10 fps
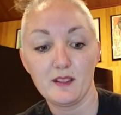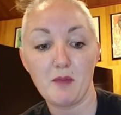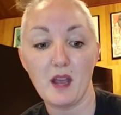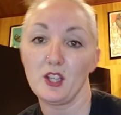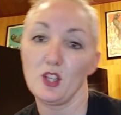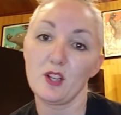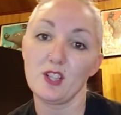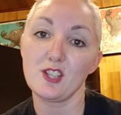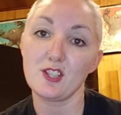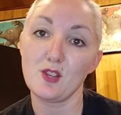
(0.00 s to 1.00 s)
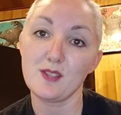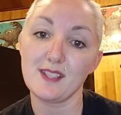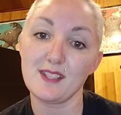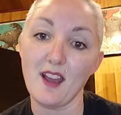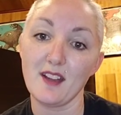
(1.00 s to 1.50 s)
But you could just use
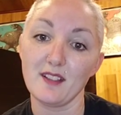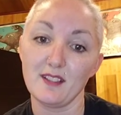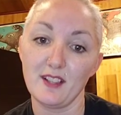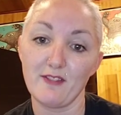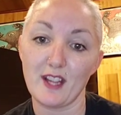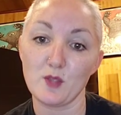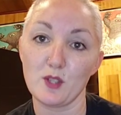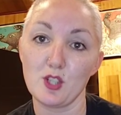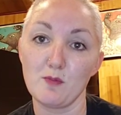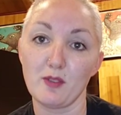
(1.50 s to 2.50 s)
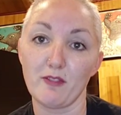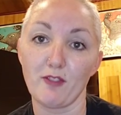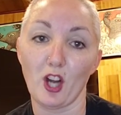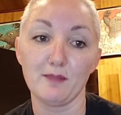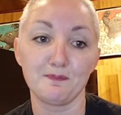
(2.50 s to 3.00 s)
a stud if that's what you'd
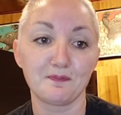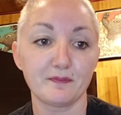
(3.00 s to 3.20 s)
prefer.